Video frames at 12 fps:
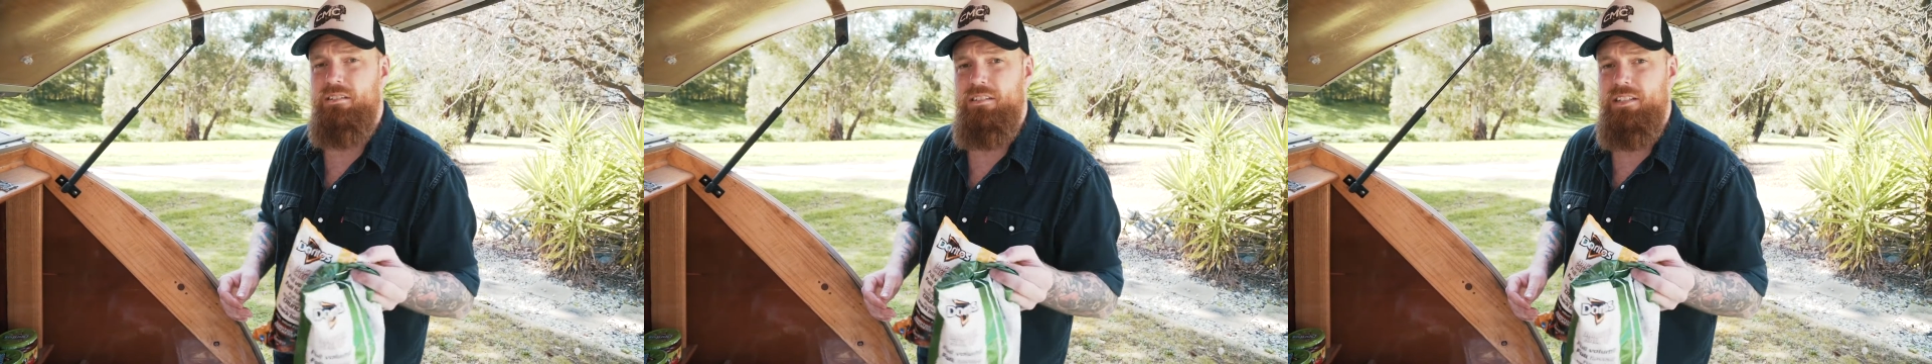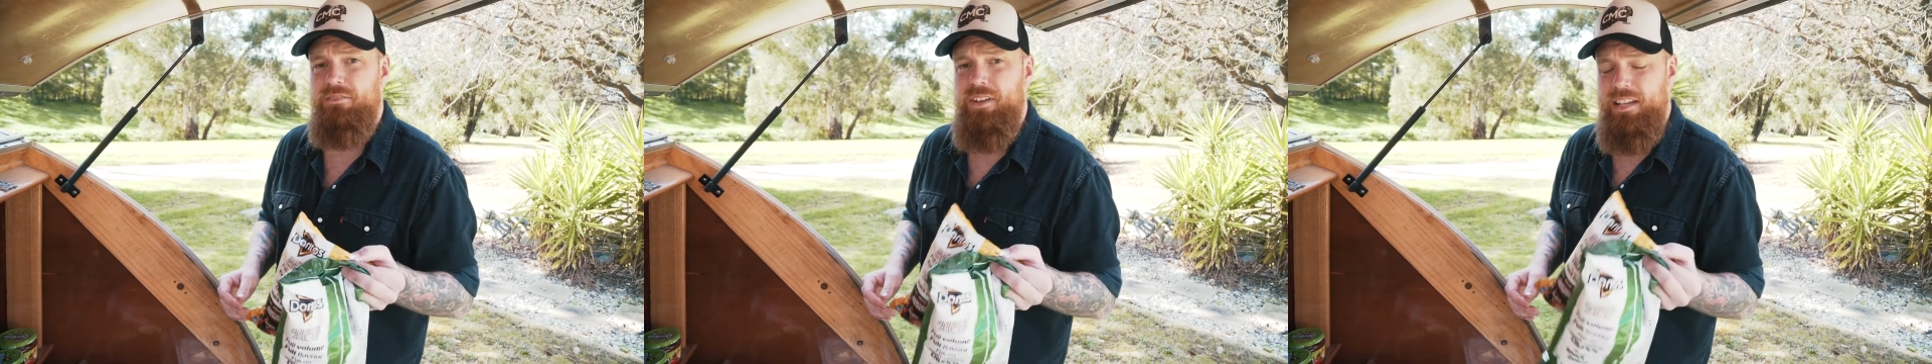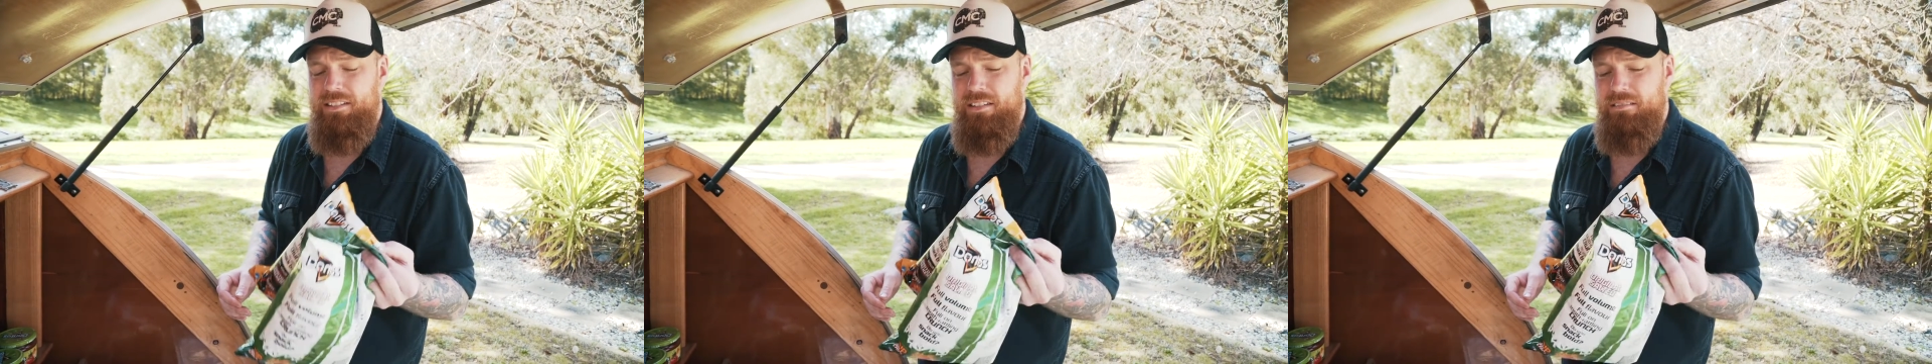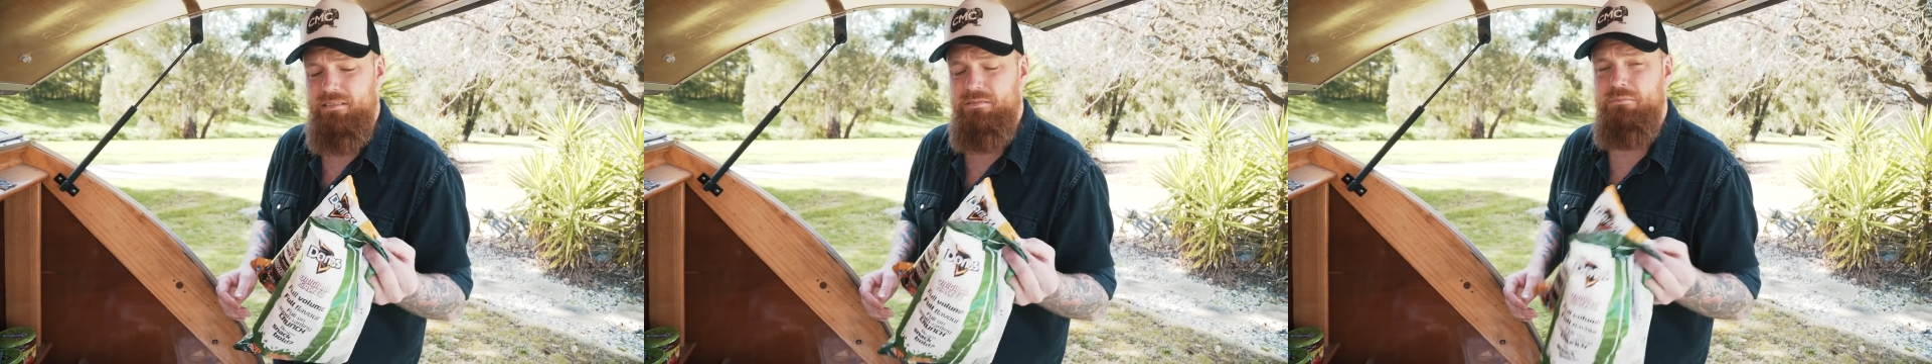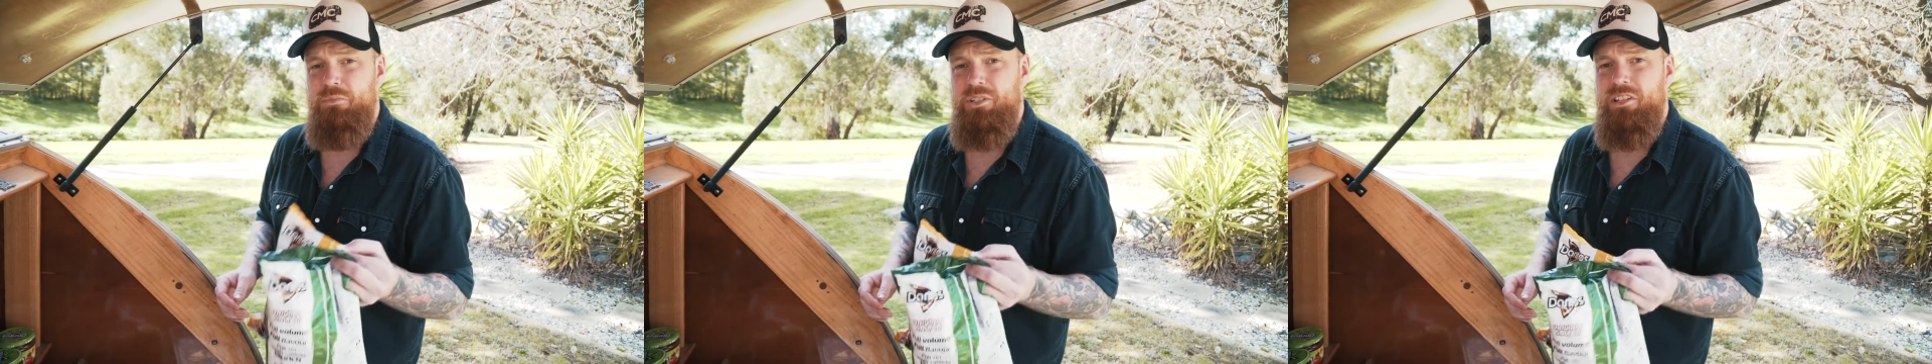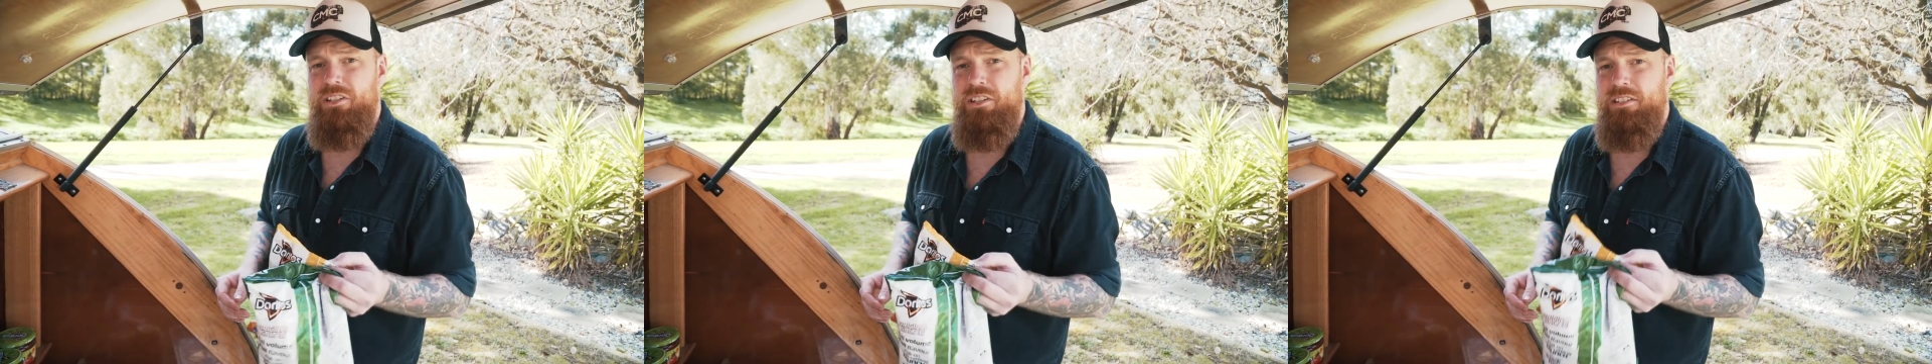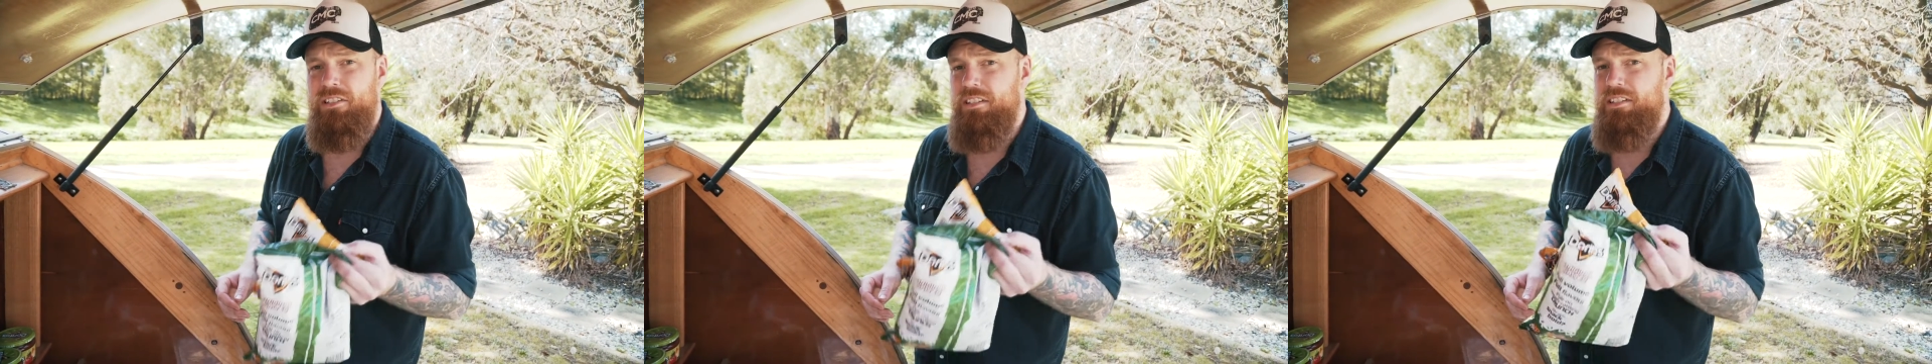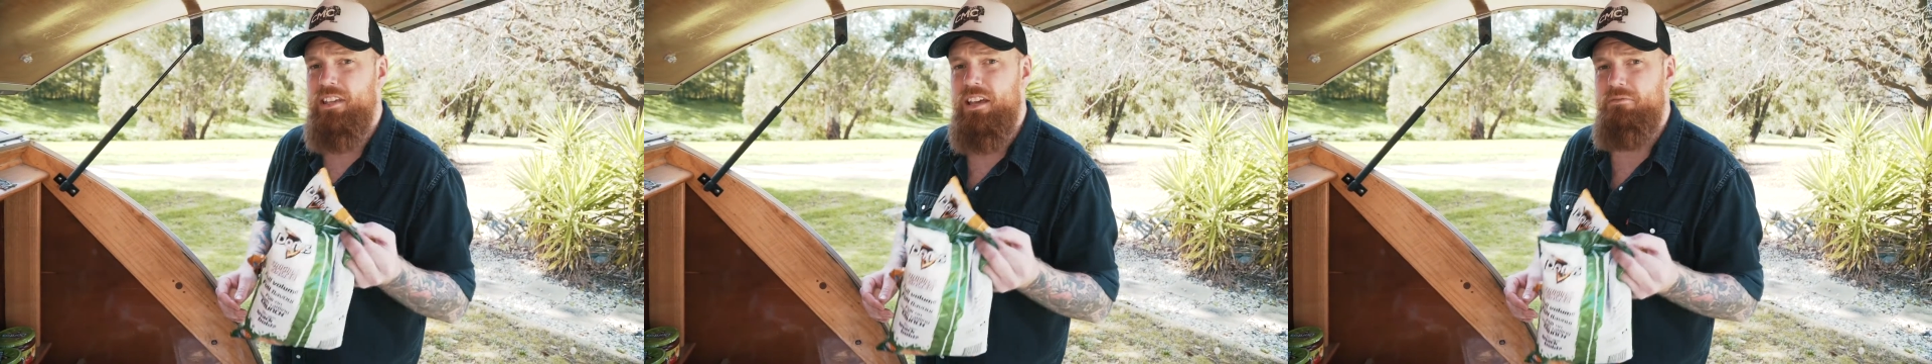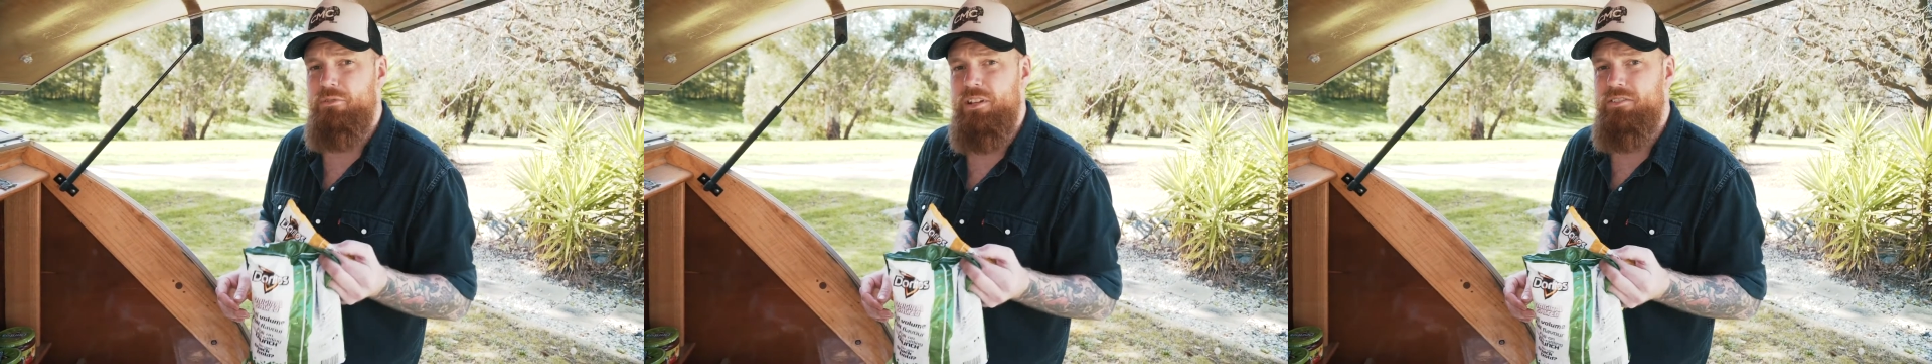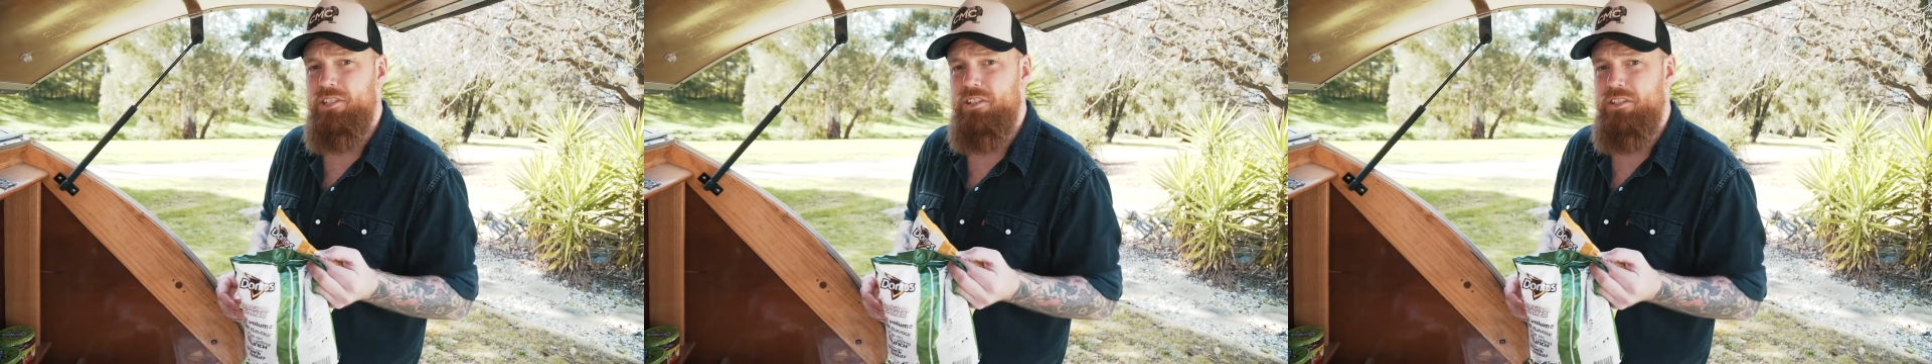let's face it, musicians, you just get whatever's on